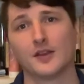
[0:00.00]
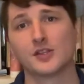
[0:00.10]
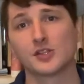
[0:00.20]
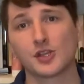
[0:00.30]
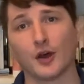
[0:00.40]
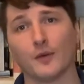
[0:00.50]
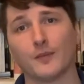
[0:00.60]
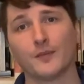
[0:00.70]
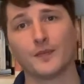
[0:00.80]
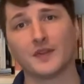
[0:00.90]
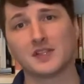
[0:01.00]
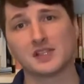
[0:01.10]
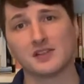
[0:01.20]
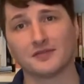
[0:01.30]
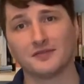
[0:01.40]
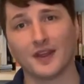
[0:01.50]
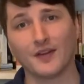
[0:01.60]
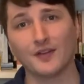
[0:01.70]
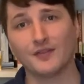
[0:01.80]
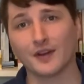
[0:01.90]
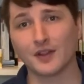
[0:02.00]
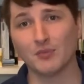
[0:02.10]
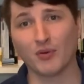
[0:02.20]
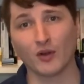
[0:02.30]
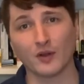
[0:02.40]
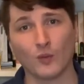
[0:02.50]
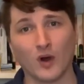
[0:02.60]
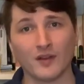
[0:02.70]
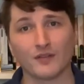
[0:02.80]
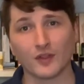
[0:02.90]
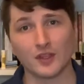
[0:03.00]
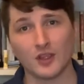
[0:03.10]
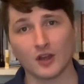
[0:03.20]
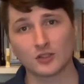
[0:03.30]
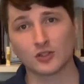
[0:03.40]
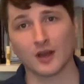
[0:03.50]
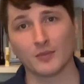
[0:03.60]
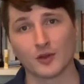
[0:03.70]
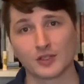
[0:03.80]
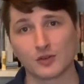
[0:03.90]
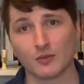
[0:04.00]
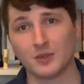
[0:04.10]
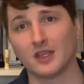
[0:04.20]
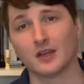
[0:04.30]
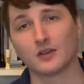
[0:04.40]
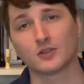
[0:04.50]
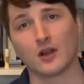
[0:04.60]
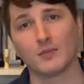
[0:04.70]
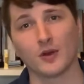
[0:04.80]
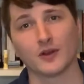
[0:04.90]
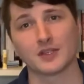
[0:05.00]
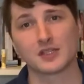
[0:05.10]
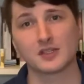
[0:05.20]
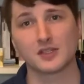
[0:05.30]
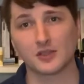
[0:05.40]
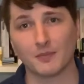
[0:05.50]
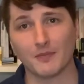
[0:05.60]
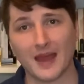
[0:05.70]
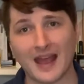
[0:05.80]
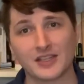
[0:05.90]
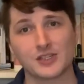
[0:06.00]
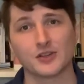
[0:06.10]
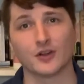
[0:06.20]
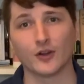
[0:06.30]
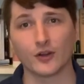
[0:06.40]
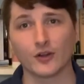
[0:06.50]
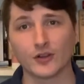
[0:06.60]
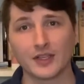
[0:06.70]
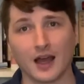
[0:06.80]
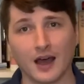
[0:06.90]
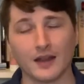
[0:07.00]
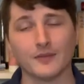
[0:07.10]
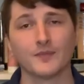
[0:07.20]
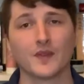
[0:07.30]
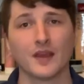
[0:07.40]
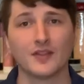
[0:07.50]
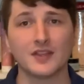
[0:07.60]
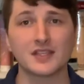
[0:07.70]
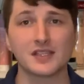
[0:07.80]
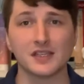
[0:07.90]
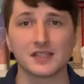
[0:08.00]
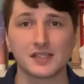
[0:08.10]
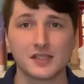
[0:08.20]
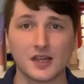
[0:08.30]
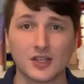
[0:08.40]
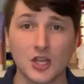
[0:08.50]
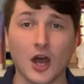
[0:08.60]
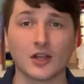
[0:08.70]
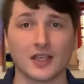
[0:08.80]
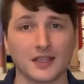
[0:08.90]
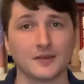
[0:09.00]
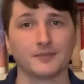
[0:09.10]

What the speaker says: So, this is a very, very important one for the young trombonist or beginner trombonist to master early on. This is tonguing.